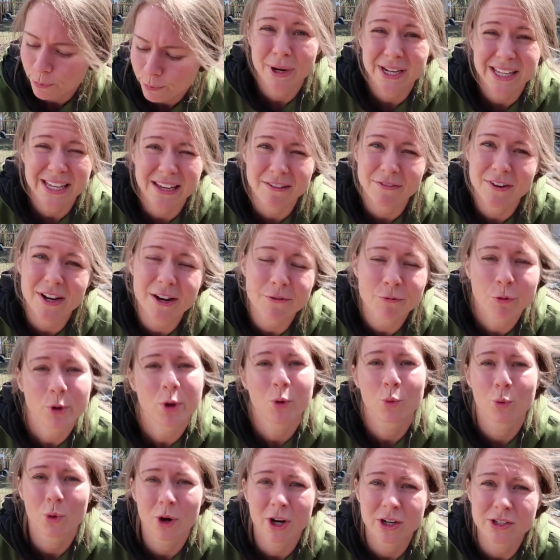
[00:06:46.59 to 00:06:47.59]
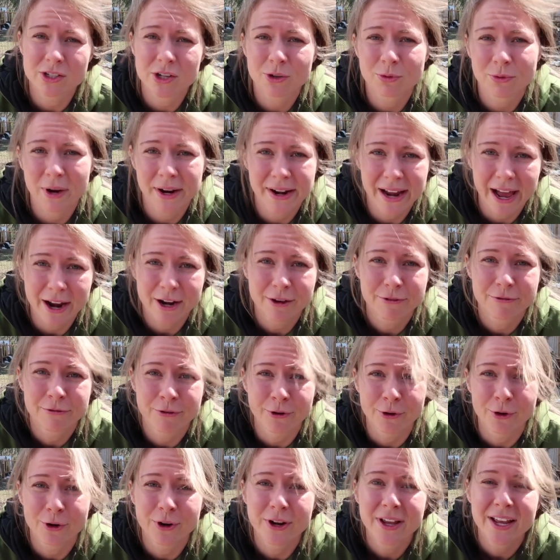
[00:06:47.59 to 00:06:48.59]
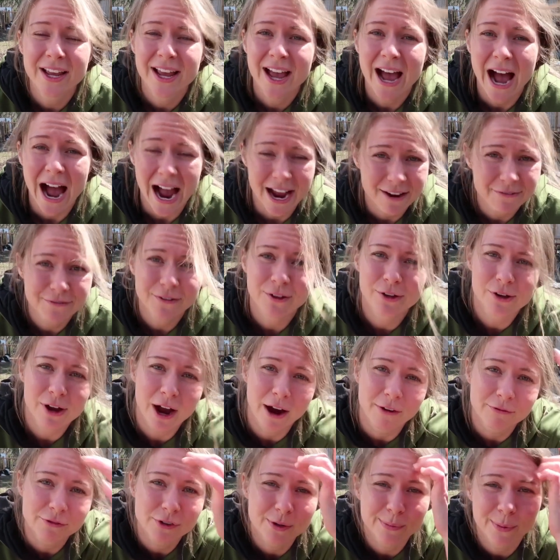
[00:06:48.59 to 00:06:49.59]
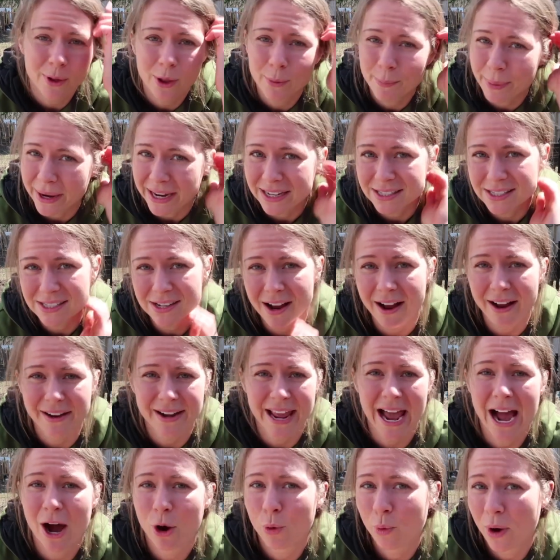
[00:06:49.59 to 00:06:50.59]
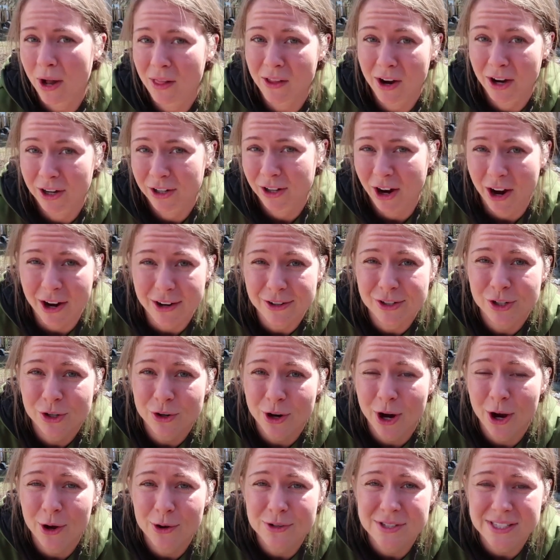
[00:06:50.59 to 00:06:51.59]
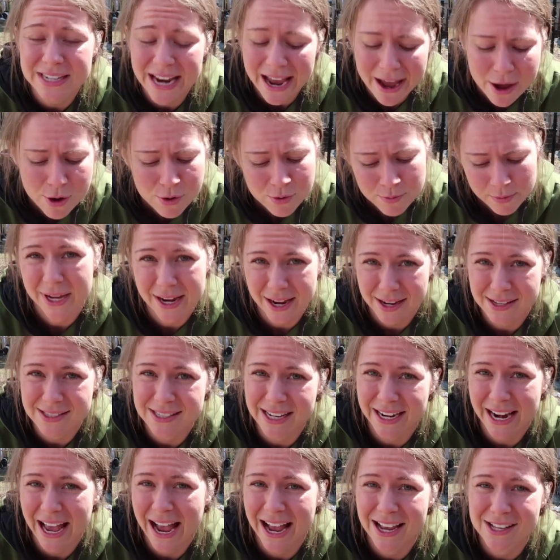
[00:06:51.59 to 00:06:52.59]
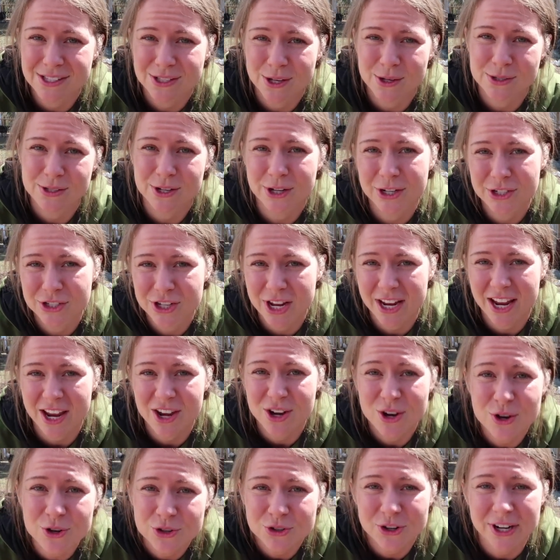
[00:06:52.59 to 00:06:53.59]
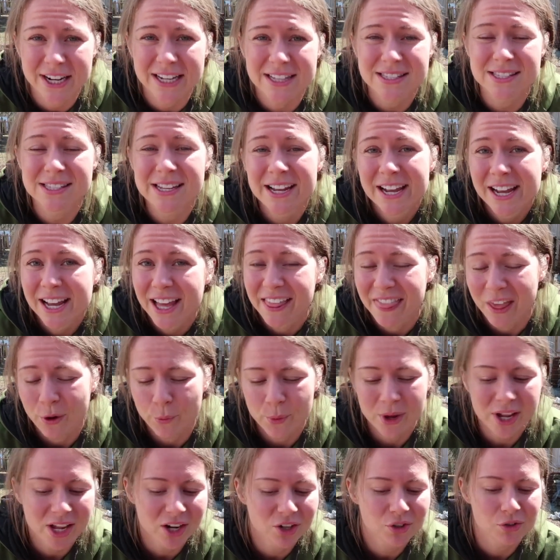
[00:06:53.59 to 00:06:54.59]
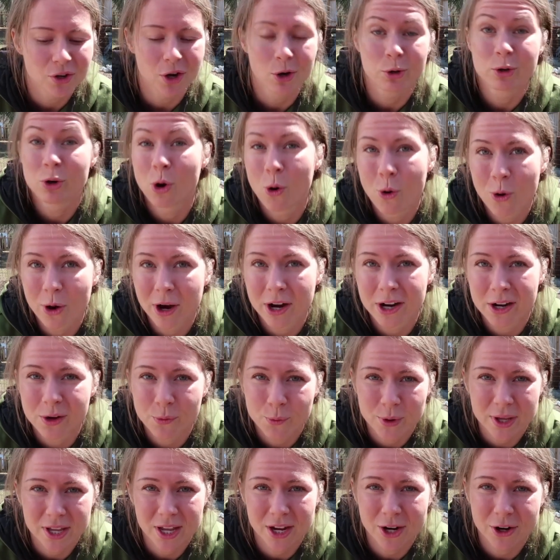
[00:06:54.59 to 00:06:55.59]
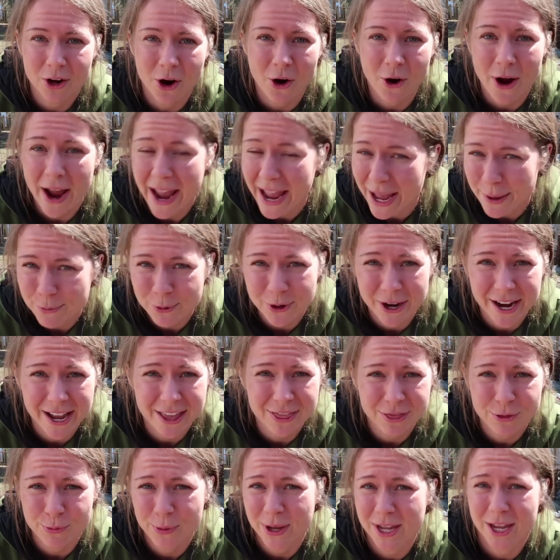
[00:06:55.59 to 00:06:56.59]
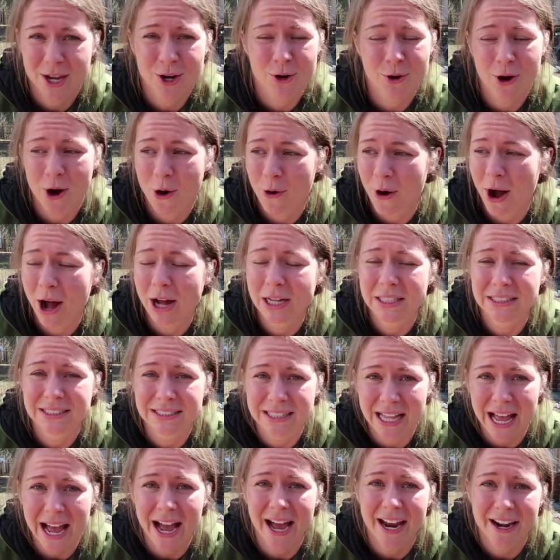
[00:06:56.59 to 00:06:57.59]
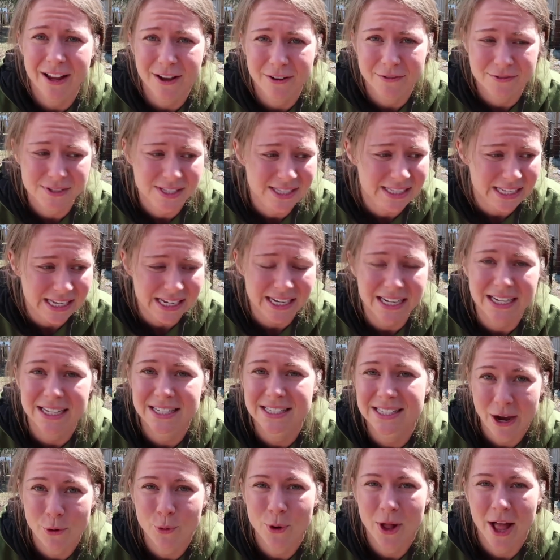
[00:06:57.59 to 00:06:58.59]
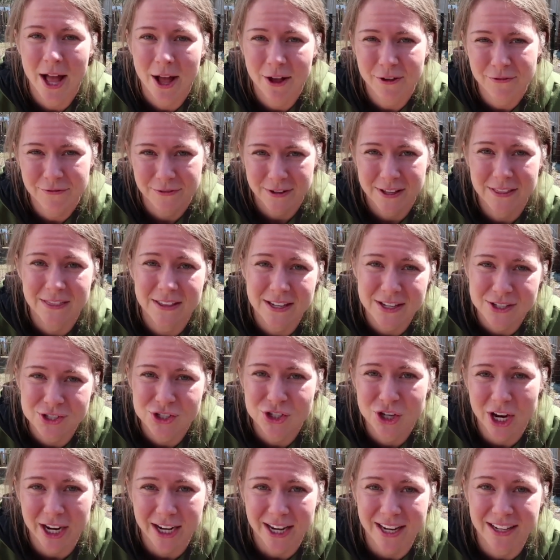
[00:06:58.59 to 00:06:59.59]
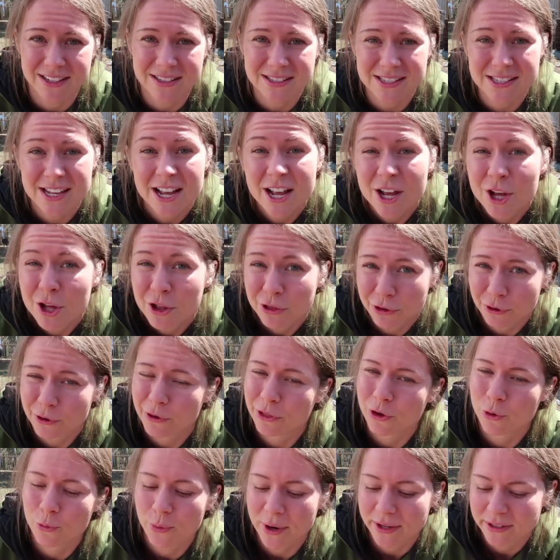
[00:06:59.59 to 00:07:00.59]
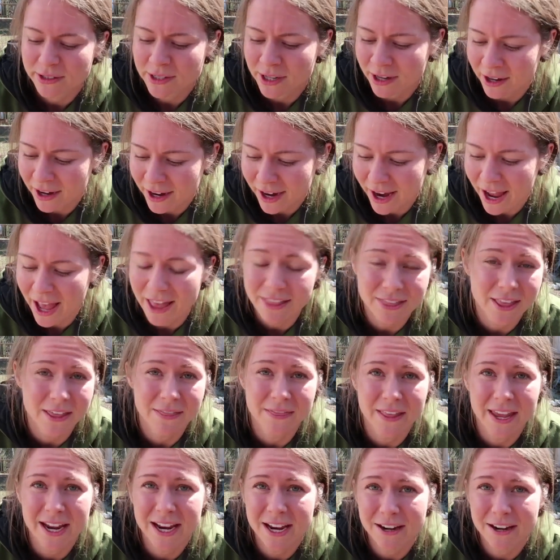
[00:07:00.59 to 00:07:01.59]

But even if we were to run out of food, I feel comfortable based on how well our garden grows now because it has those good chicken nutrients that we can grow corn, we can grow amaranth, we can grow a lot of seed that will help feed these chickens through the winter and then they